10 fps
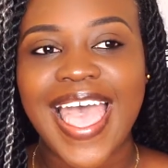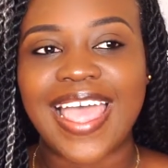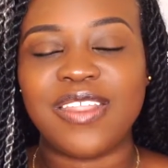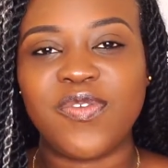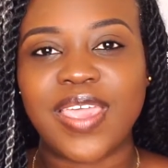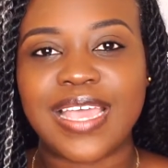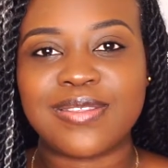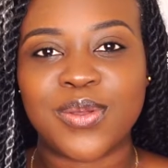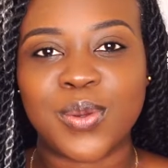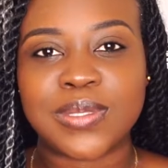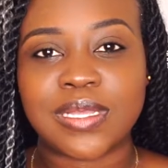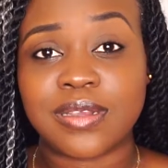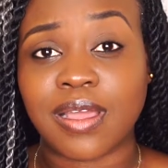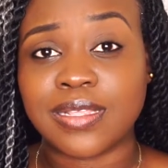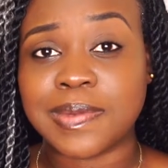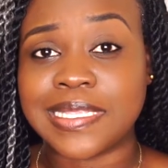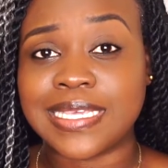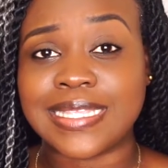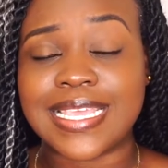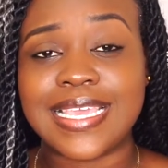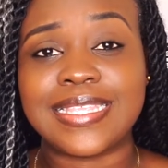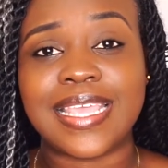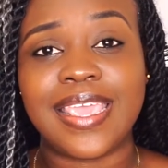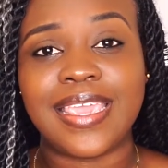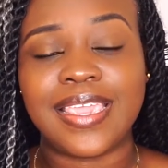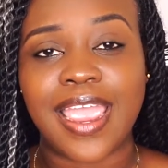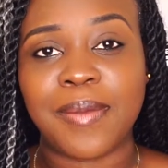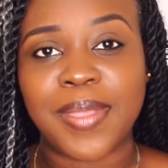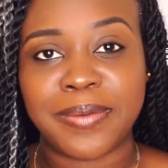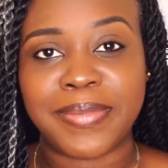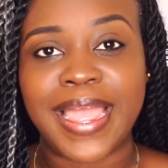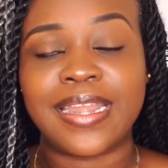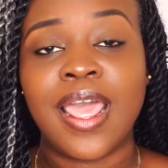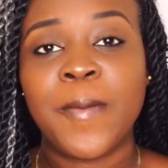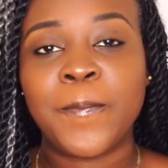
and if you guys don't know sacha cosmetics is a caribbean brand